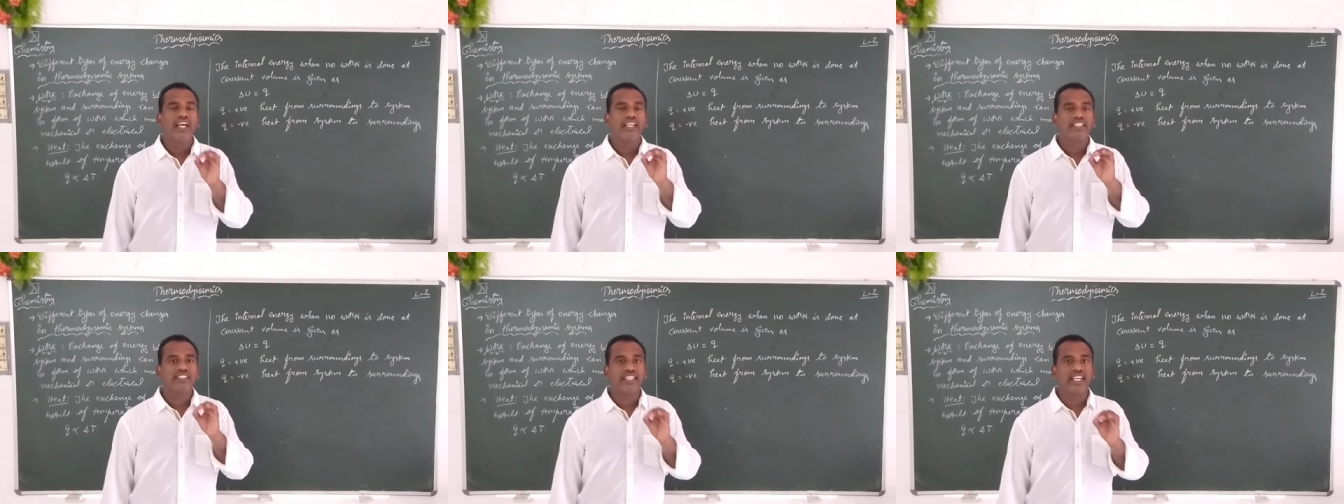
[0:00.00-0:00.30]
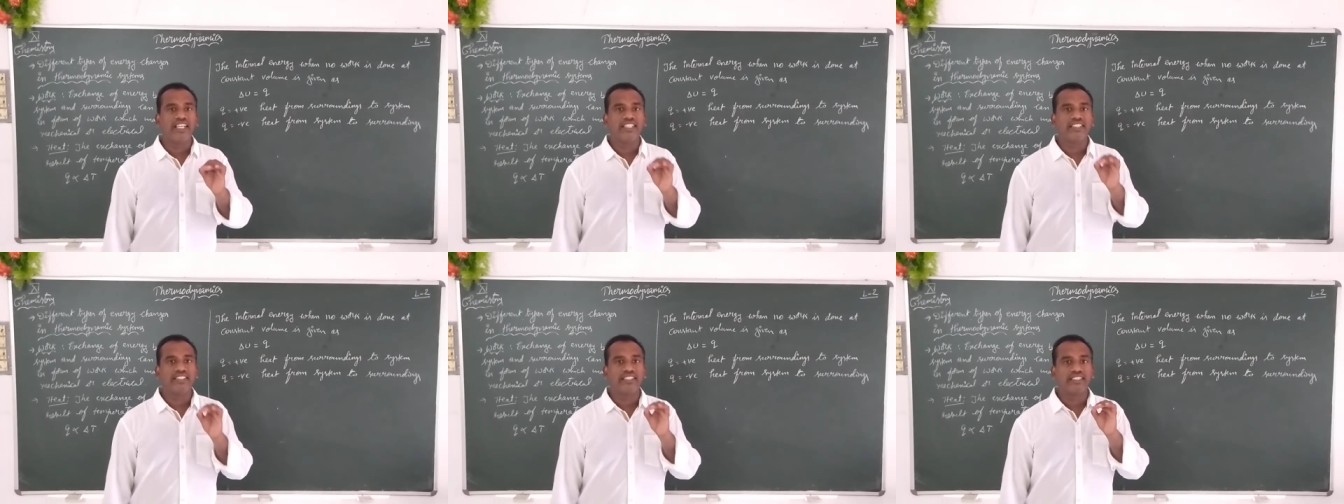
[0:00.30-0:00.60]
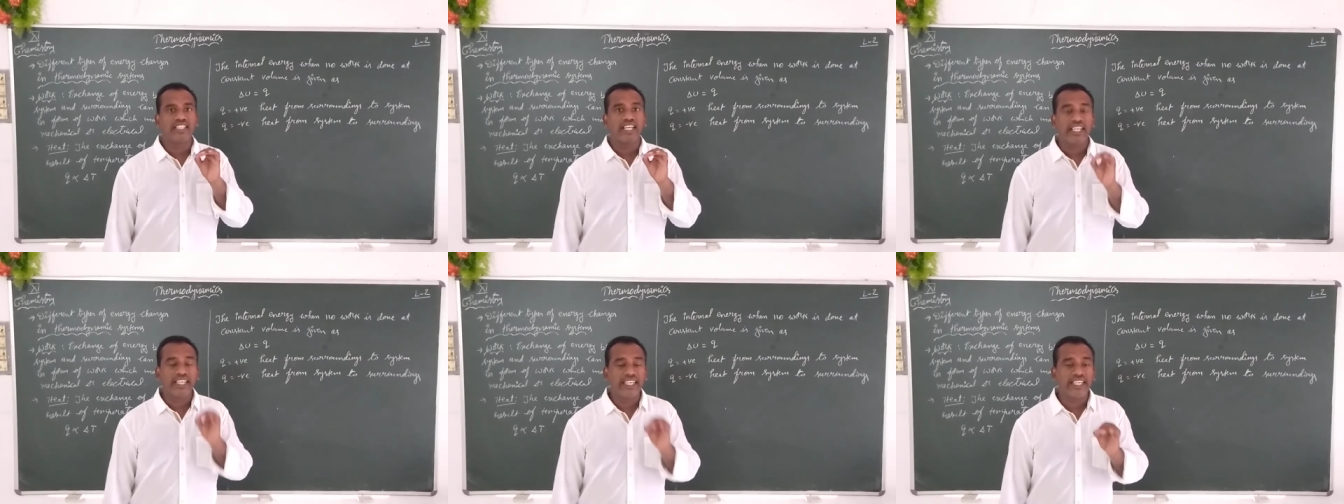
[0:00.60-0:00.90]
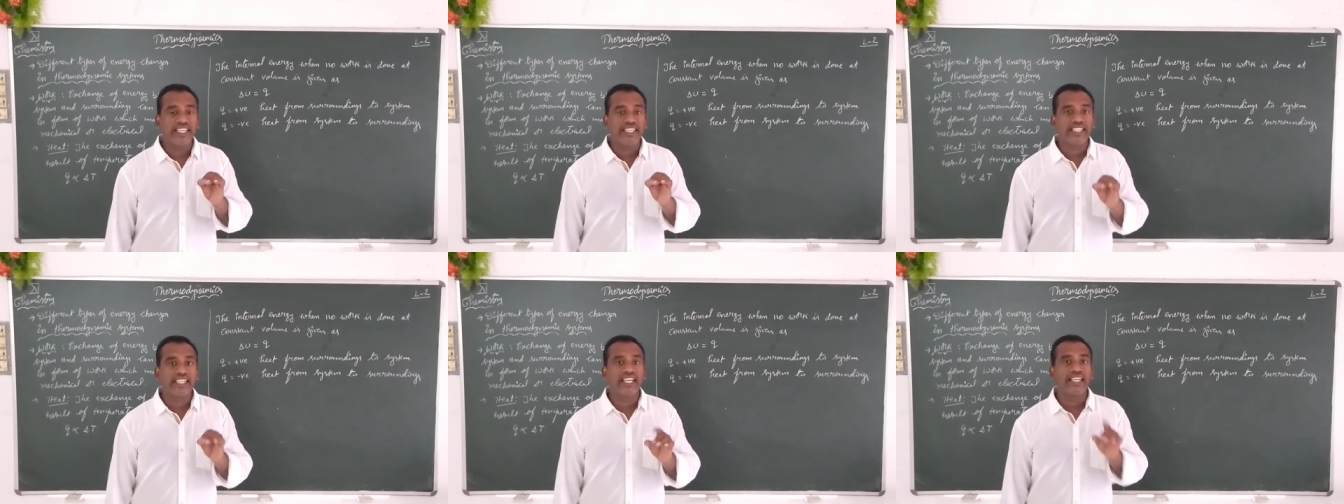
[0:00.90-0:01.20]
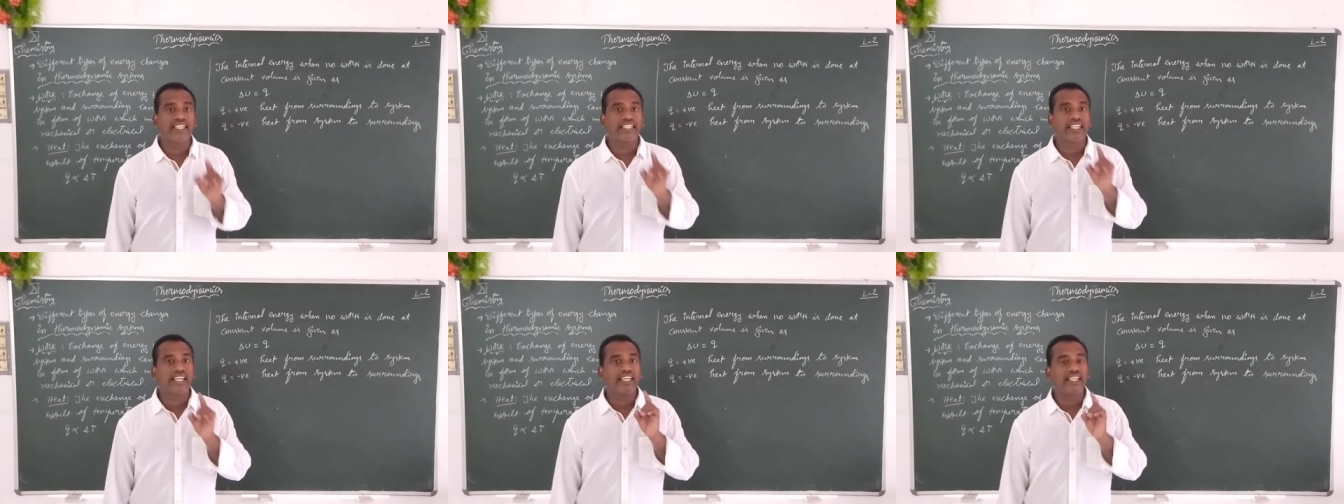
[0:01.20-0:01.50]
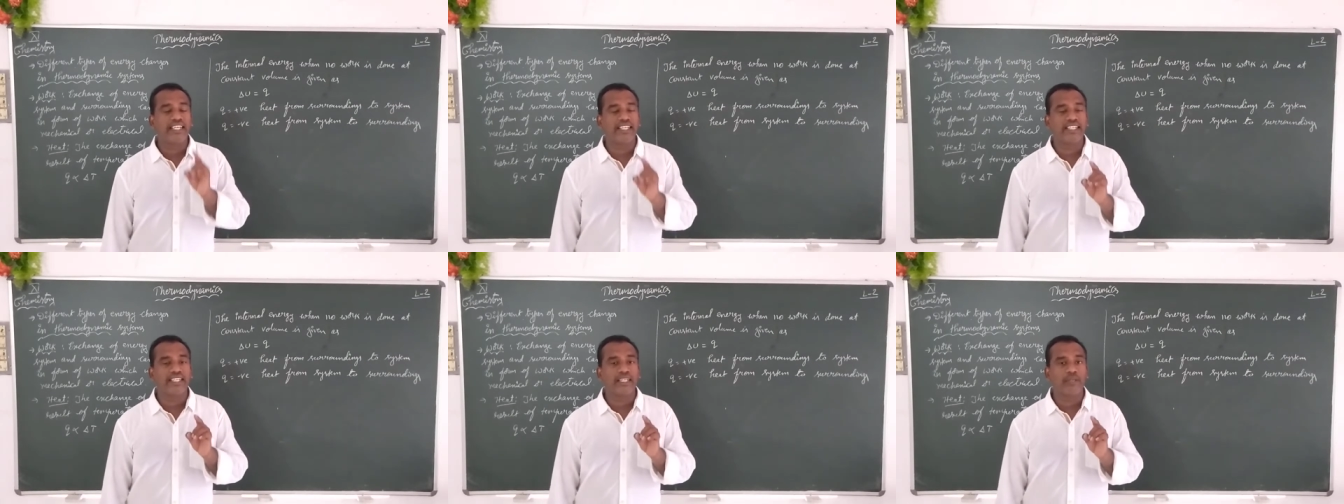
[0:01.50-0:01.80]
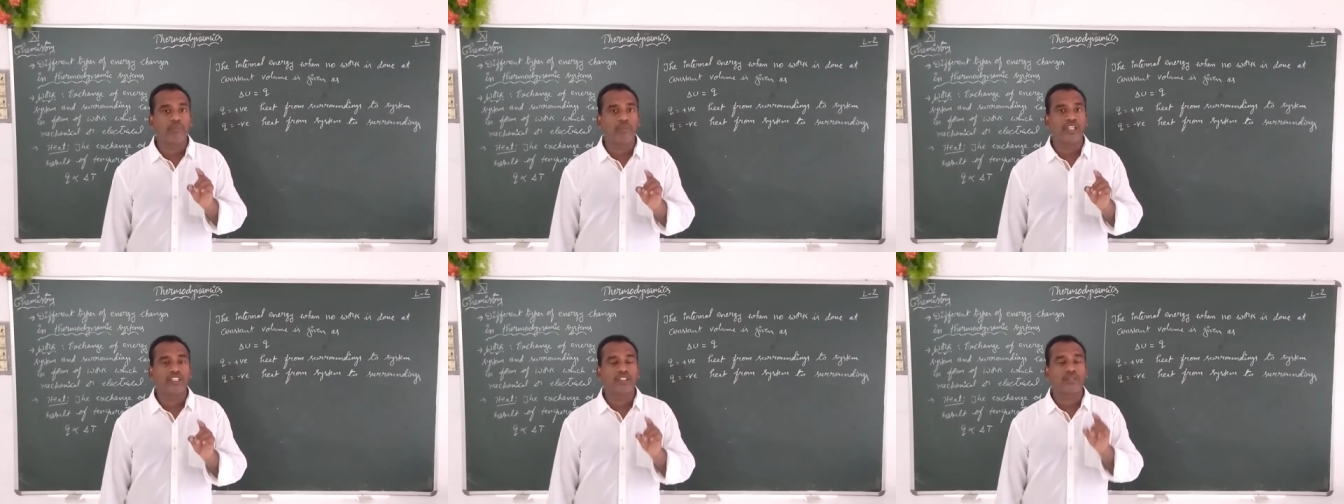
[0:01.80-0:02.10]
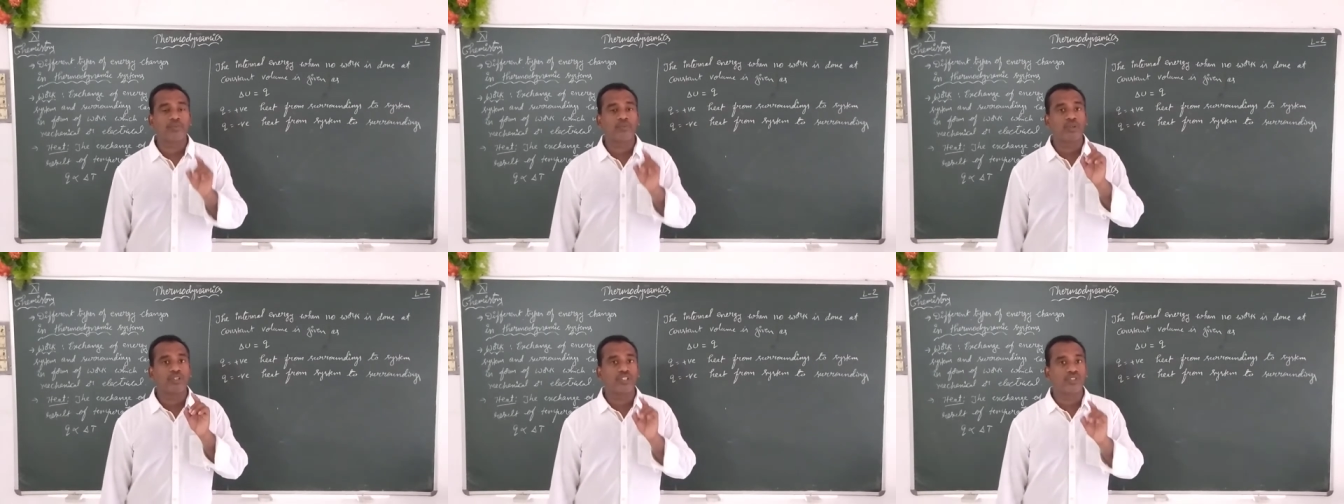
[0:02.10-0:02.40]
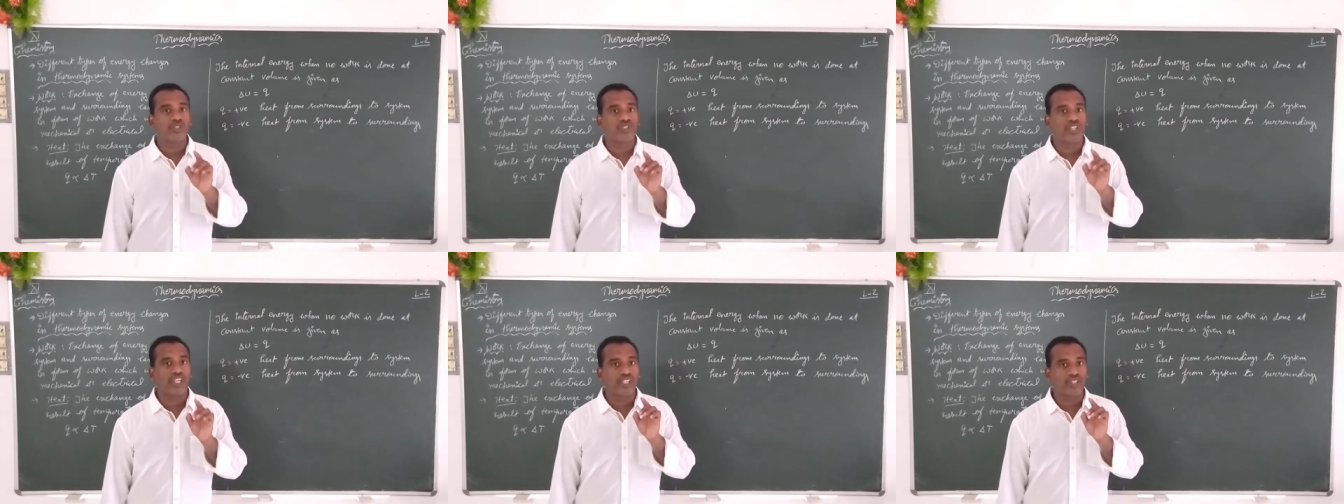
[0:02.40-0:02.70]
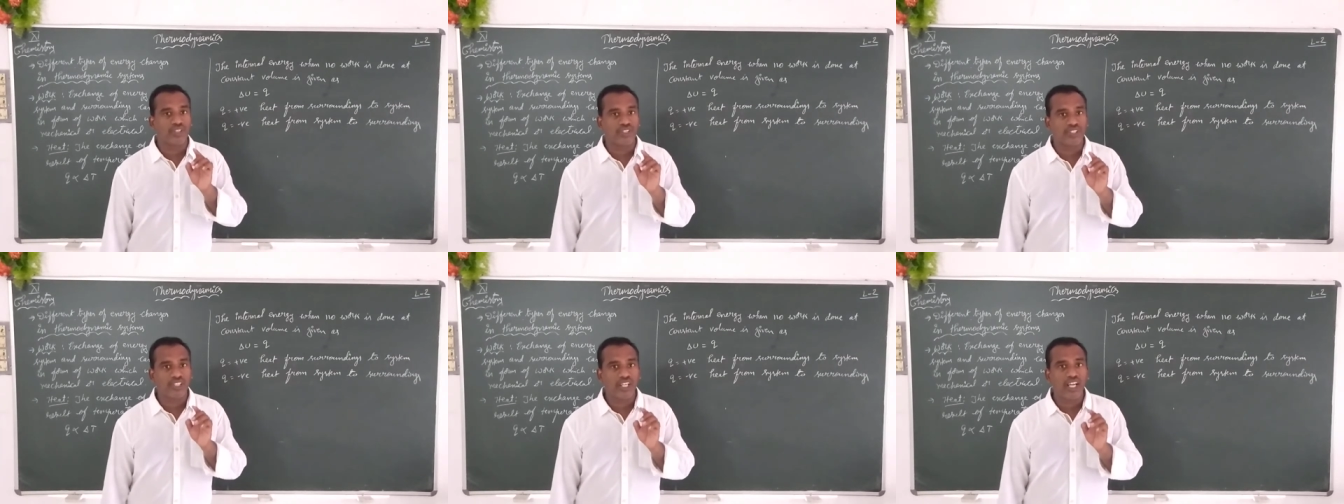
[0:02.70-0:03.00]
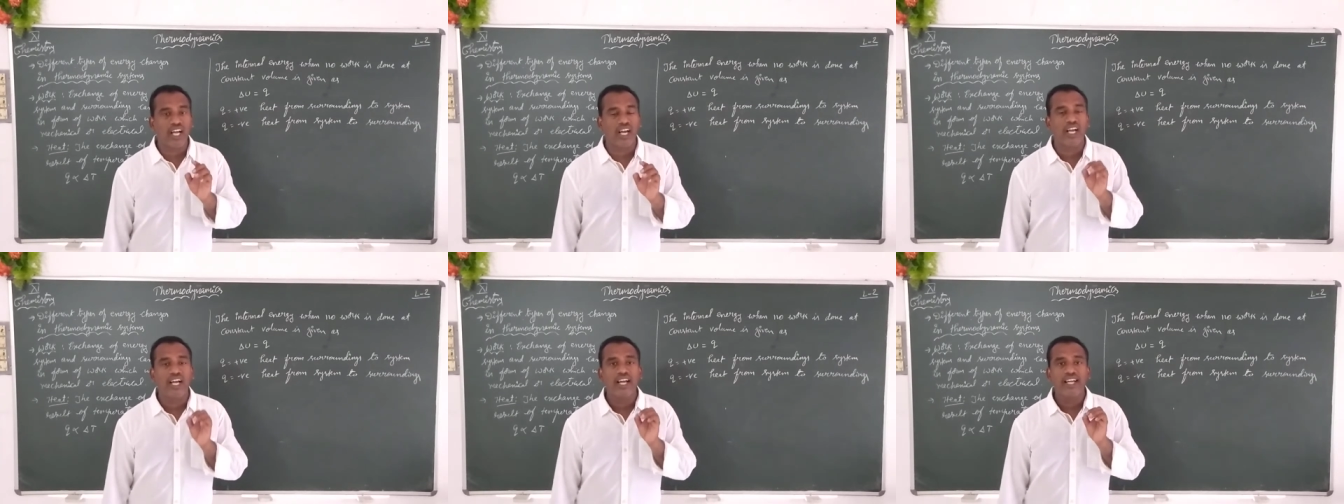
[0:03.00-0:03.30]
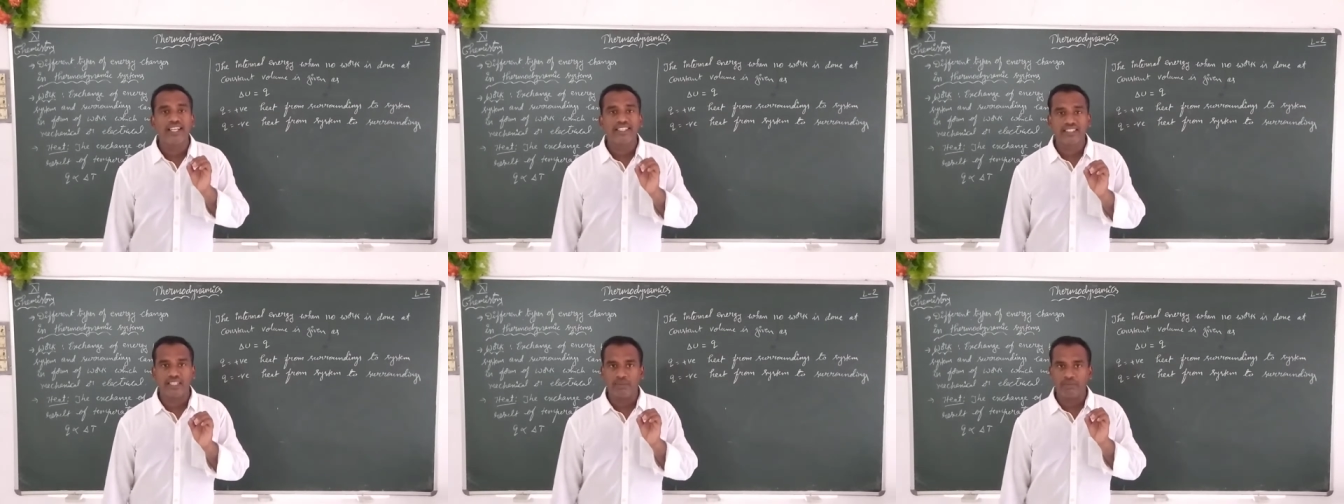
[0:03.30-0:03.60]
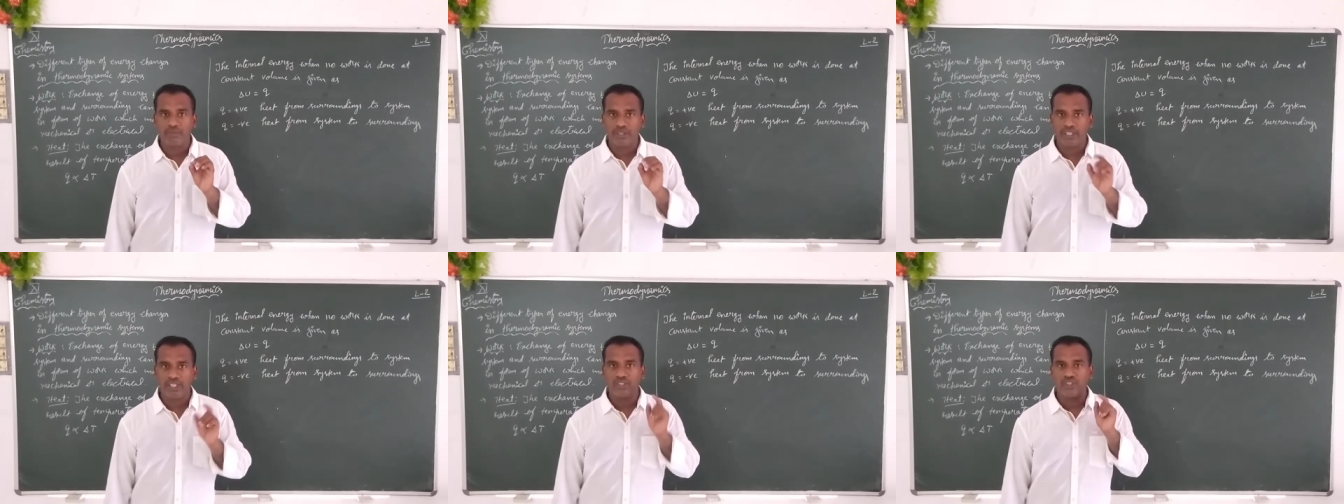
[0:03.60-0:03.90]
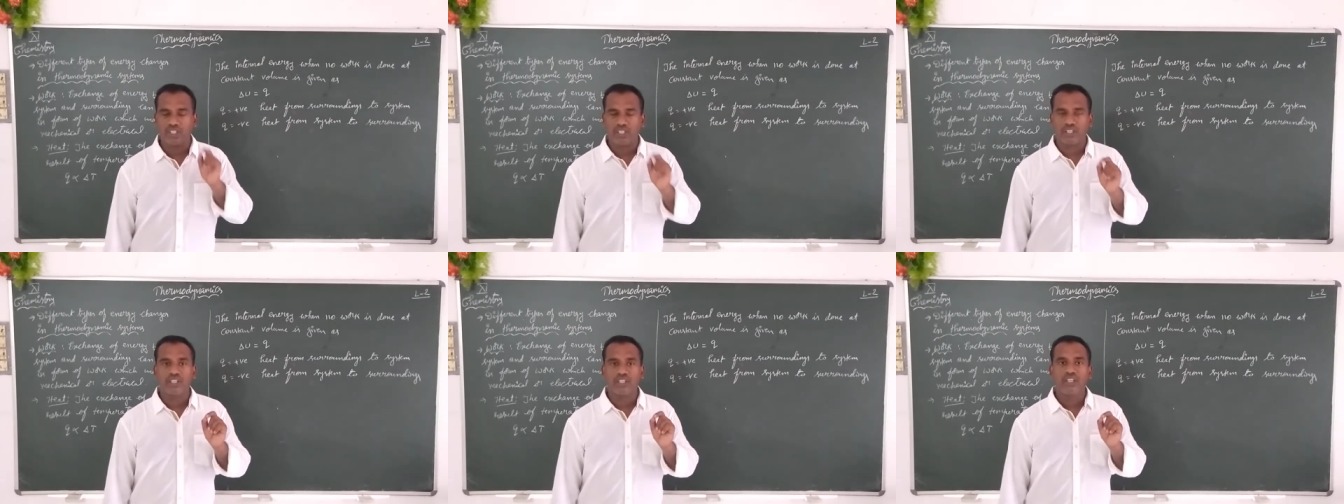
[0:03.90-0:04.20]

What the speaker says: change in the heat content. It depends upon the change in the temperature.